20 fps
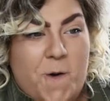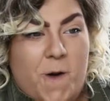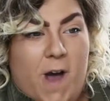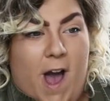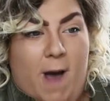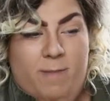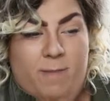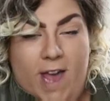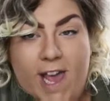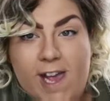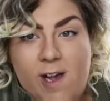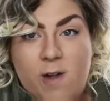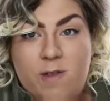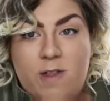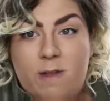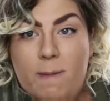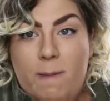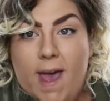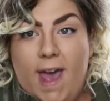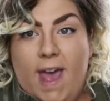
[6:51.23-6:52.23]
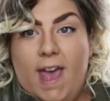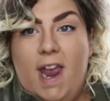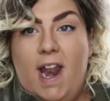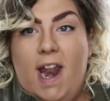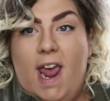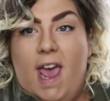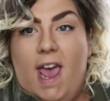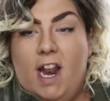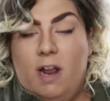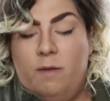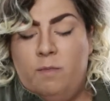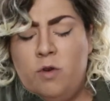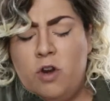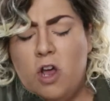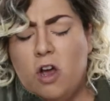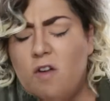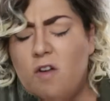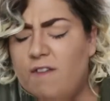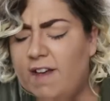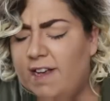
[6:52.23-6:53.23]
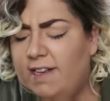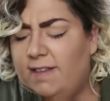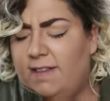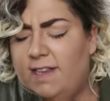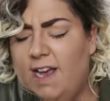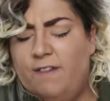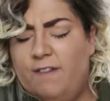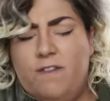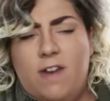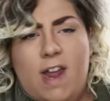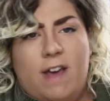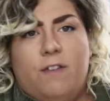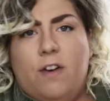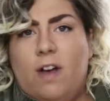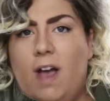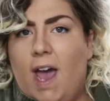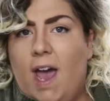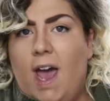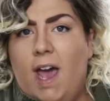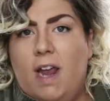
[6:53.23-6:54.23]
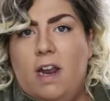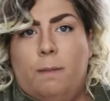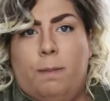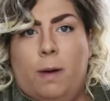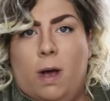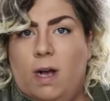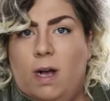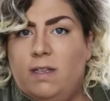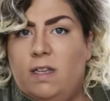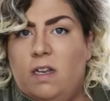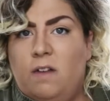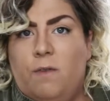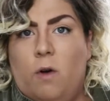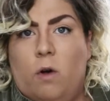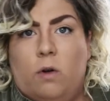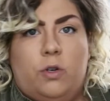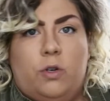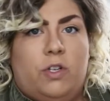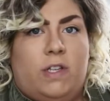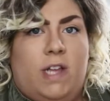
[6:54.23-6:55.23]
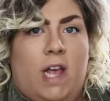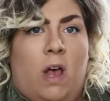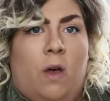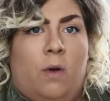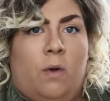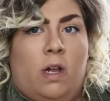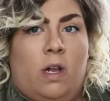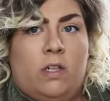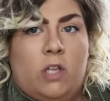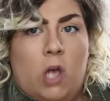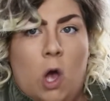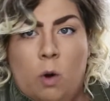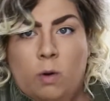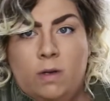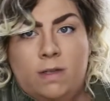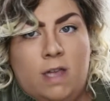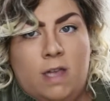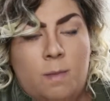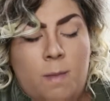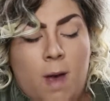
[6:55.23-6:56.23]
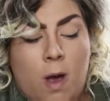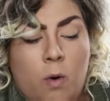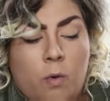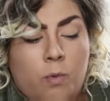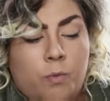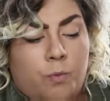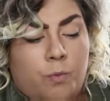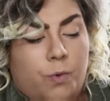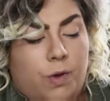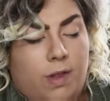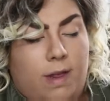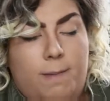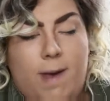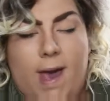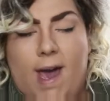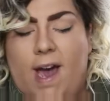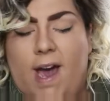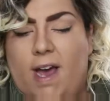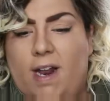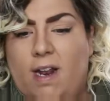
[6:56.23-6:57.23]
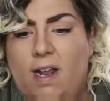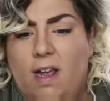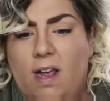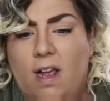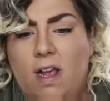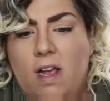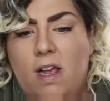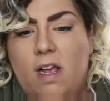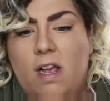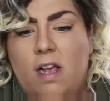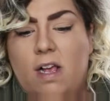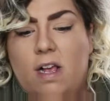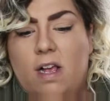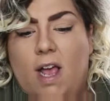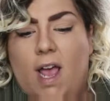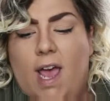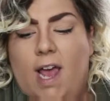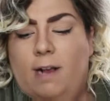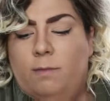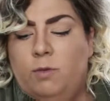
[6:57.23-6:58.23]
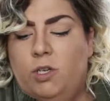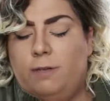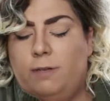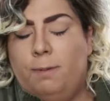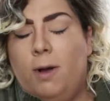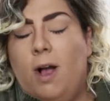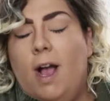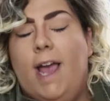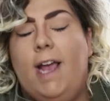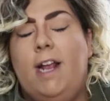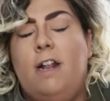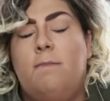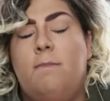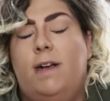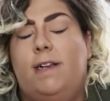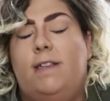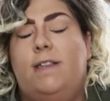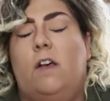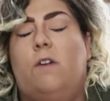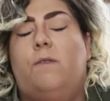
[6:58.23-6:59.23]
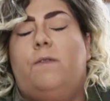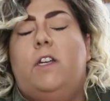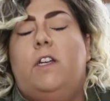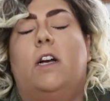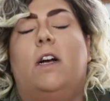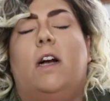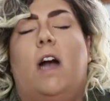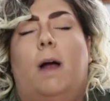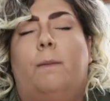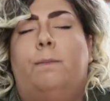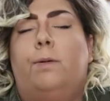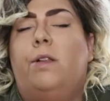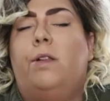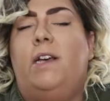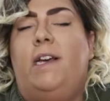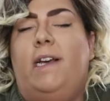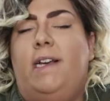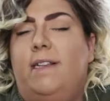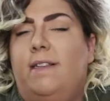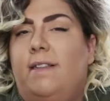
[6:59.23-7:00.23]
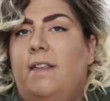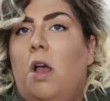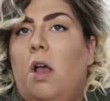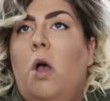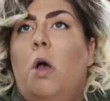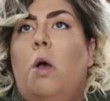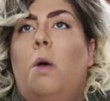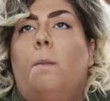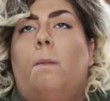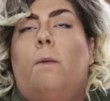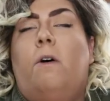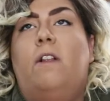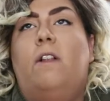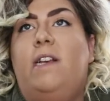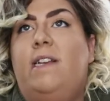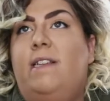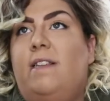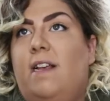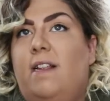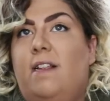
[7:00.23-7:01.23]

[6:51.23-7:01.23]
I'm laying on the bed and I'm nervous. I've never had a positive ultrasound. It's always come out really bad. And I'm just praying to myself, dear God, please let